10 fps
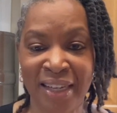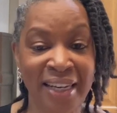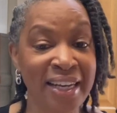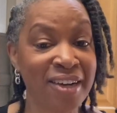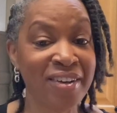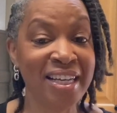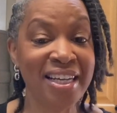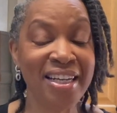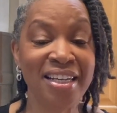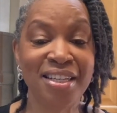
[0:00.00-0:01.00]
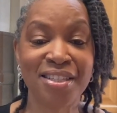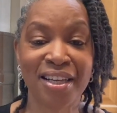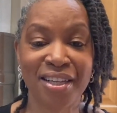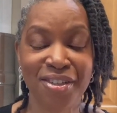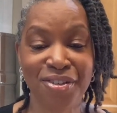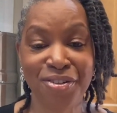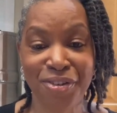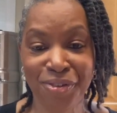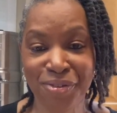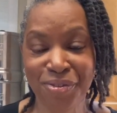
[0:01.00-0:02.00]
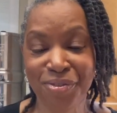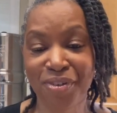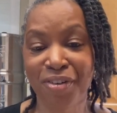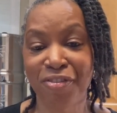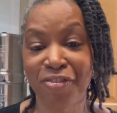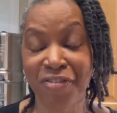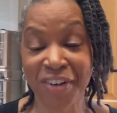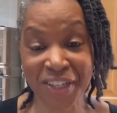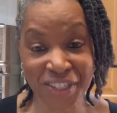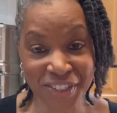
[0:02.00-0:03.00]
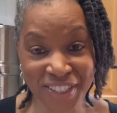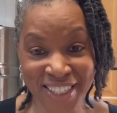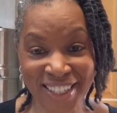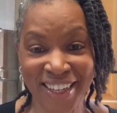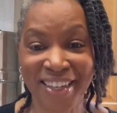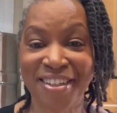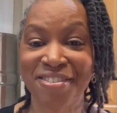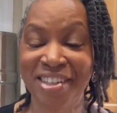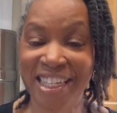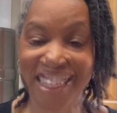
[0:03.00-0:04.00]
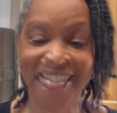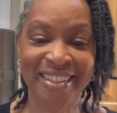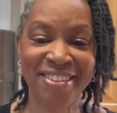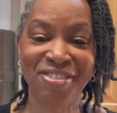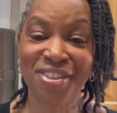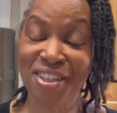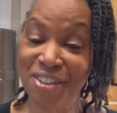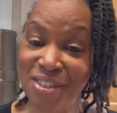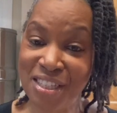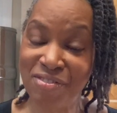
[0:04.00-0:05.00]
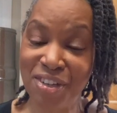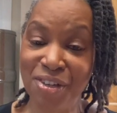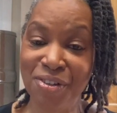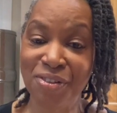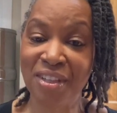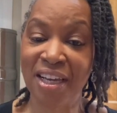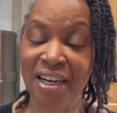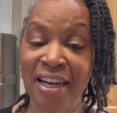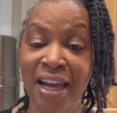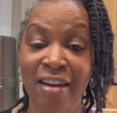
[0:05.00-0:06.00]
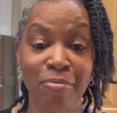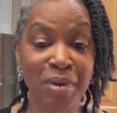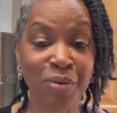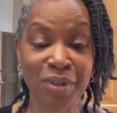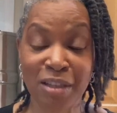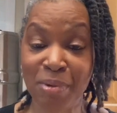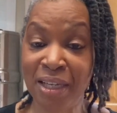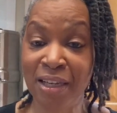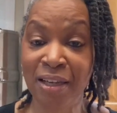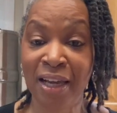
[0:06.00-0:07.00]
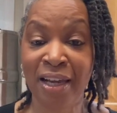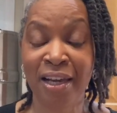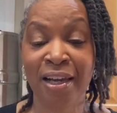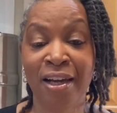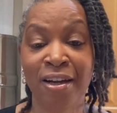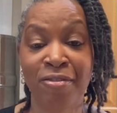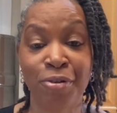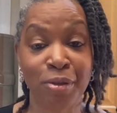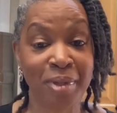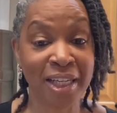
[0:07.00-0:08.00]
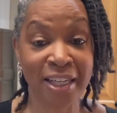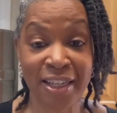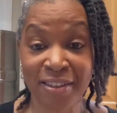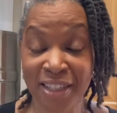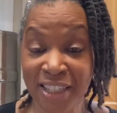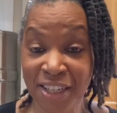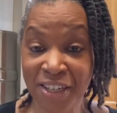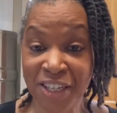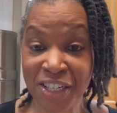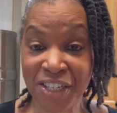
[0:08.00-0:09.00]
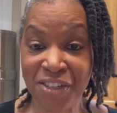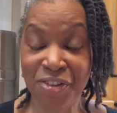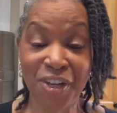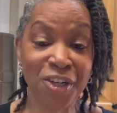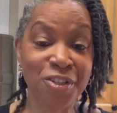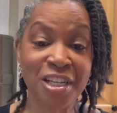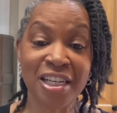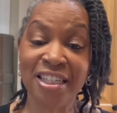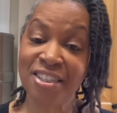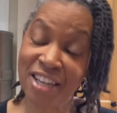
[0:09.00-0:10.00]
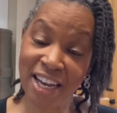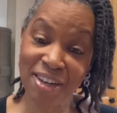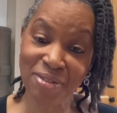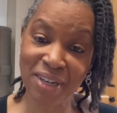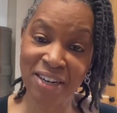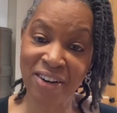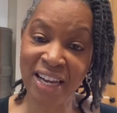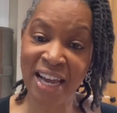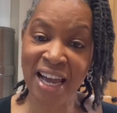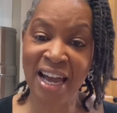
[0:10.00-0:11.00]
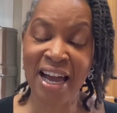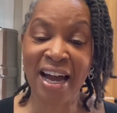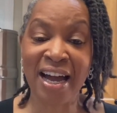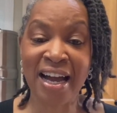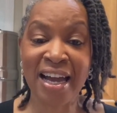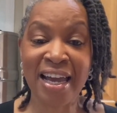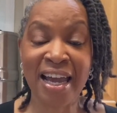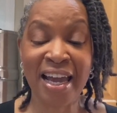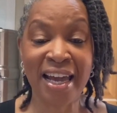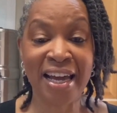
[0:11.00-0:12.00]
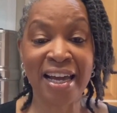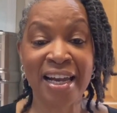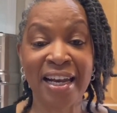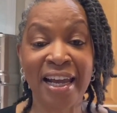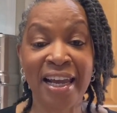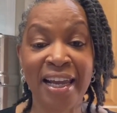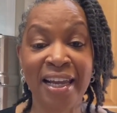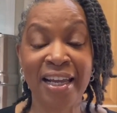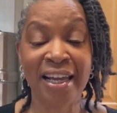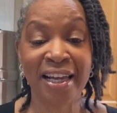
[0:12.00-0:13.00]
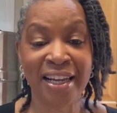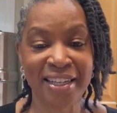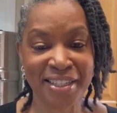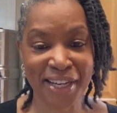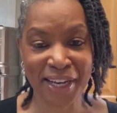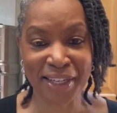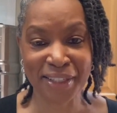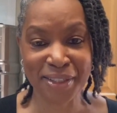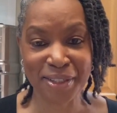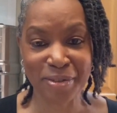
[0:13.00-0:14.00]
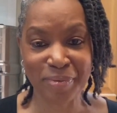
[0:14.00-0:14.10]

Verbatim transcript: Now it is June 1st already. For those of you that have been with me for the beginning of the year, you know that in January I had a challenge,